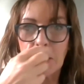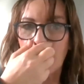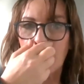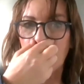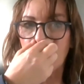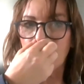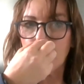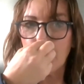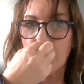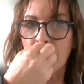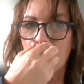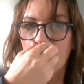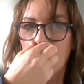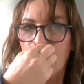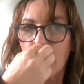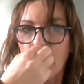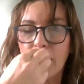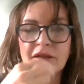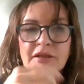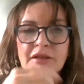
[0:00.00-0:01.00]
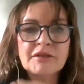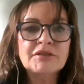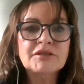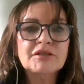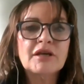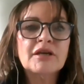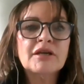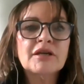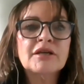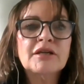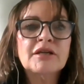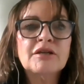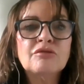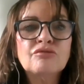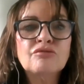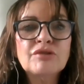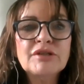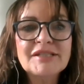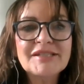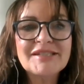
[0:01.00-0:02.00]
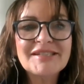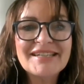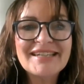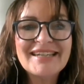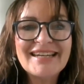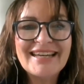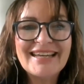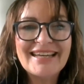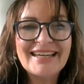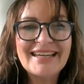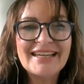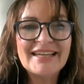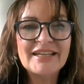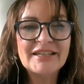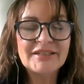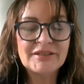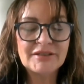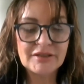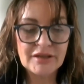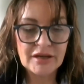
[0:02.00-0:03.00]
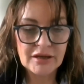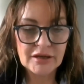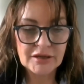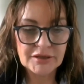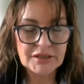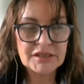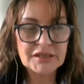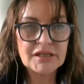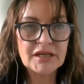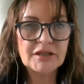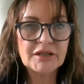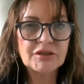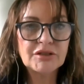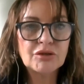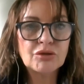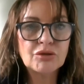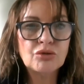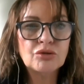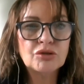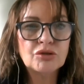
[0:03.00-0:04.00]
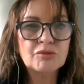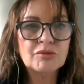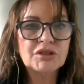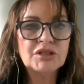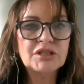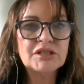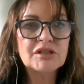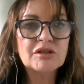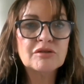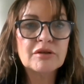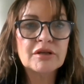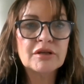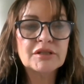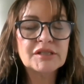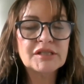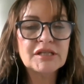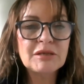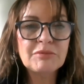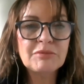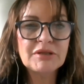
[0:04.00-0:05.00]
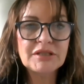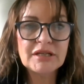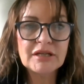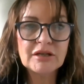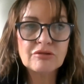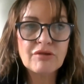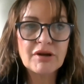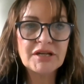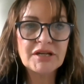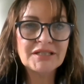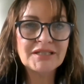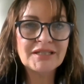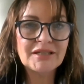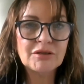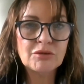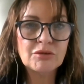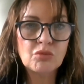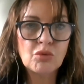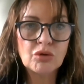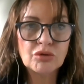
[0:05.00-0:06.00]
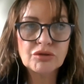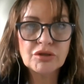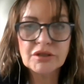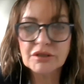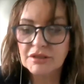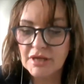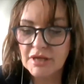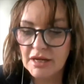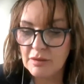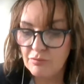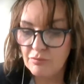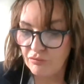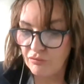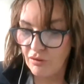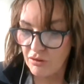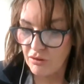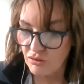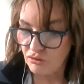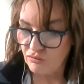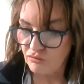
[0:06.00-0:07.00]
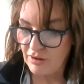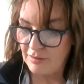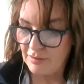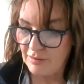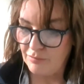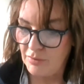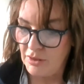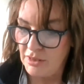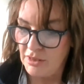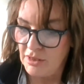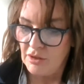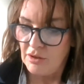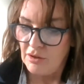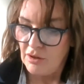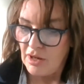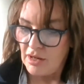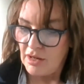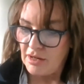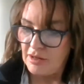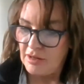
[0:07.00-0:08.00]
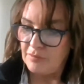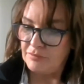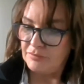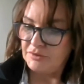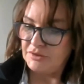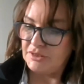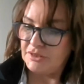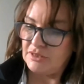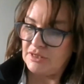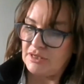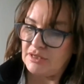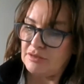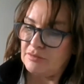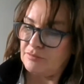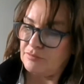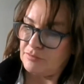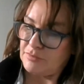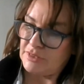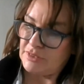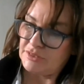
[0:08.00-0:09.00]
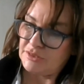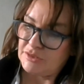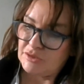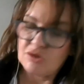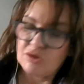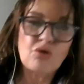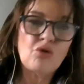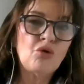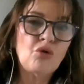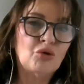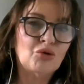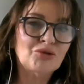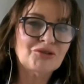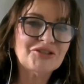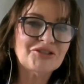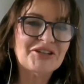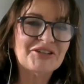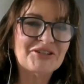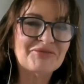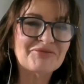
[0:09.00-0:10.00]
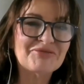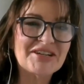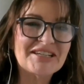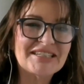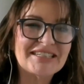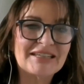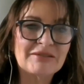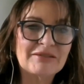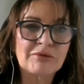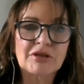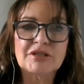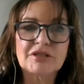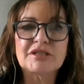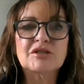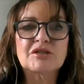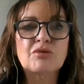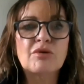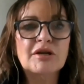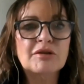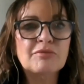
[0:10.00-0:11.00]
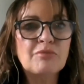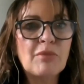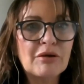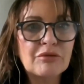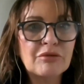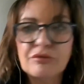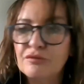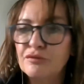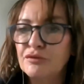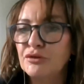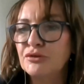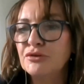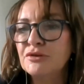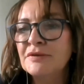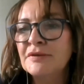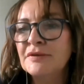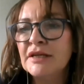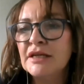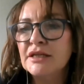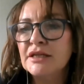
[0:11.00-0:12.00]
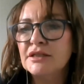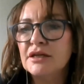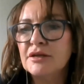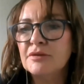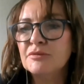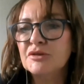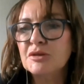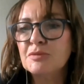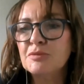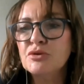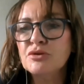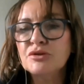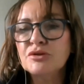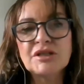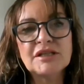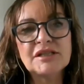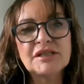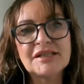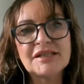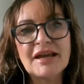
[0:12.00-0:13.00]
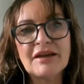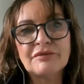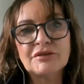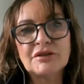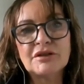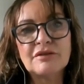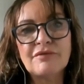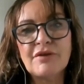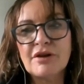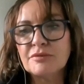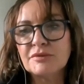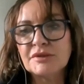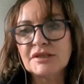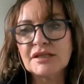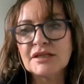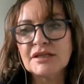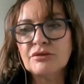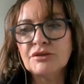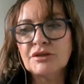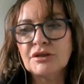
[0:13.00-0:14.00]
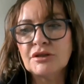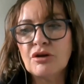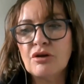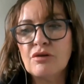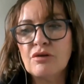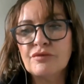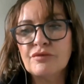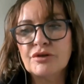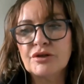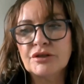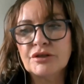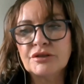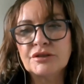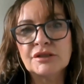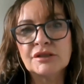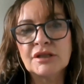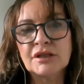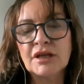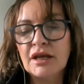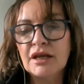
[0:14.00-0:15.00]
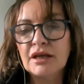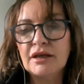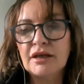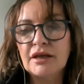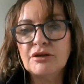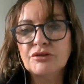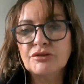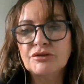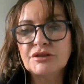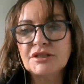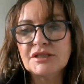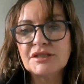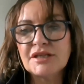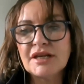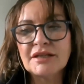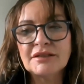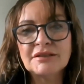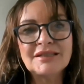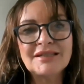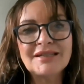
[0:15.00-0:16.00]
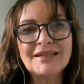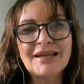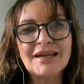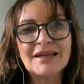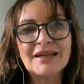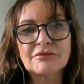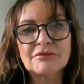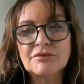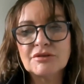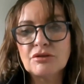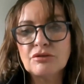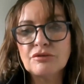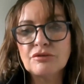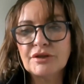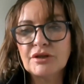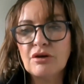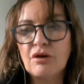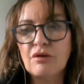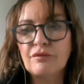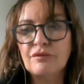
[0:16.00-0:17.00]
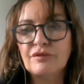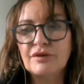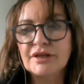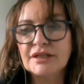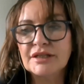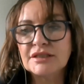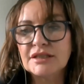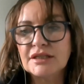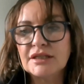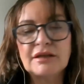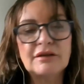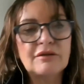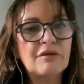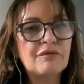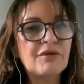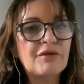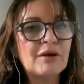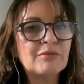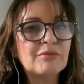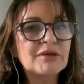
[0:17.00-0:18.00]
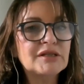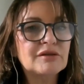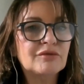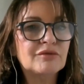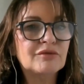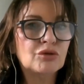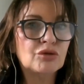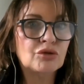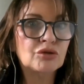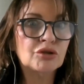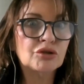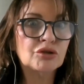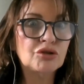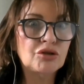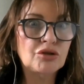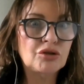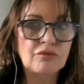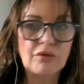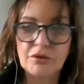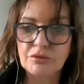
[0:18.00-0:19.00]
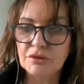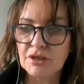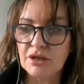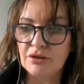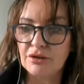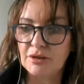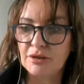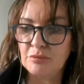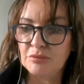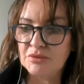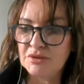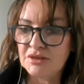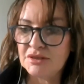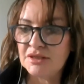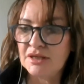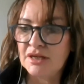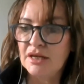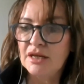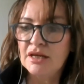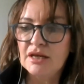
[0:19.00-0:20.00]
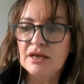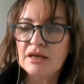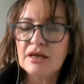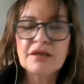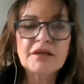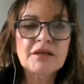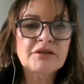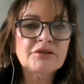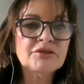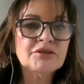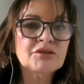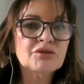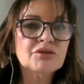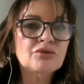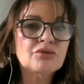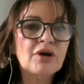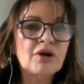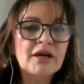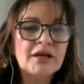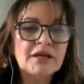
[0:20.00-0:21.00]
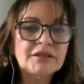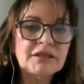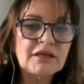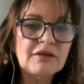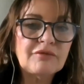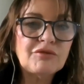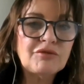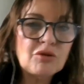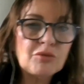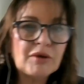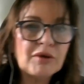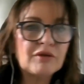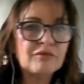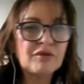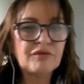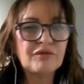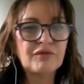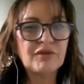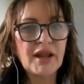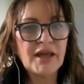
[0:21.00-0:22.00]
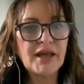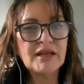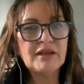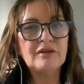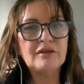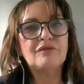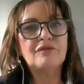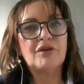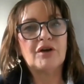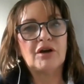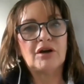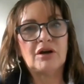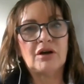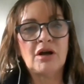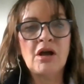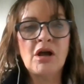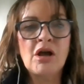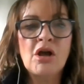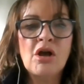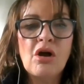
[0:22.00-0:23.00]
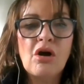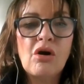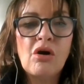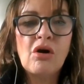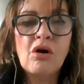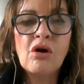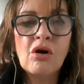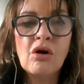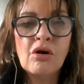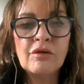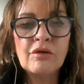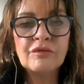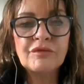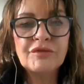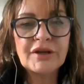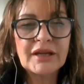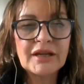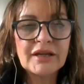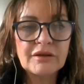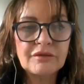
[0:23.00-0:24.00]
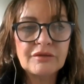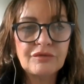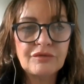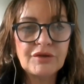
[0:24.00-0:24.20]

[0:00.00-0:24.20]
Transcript: Um, and I recently uh, designed a course which is a, a CPD accredited one day program. And um, it's called, and I'm reading because it's quite a mouthful um, Supporting Staff to Develop Skills and Confidence in Understanding and Resolving Conflict in Families of All Neurotypes. And I just thought I'd give you a bit of a flavour of the kind of